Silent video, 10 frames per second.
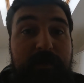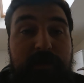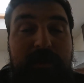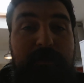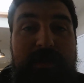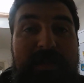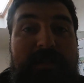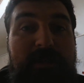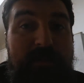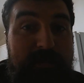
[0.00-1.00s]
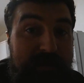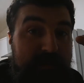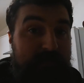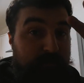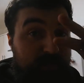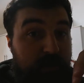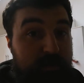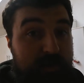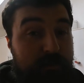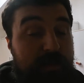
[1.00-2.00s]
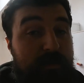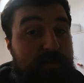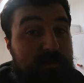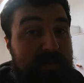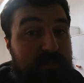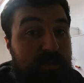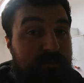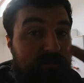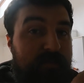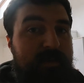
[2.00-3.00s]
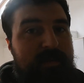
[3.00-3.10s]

So then we tested with all the MCBs off,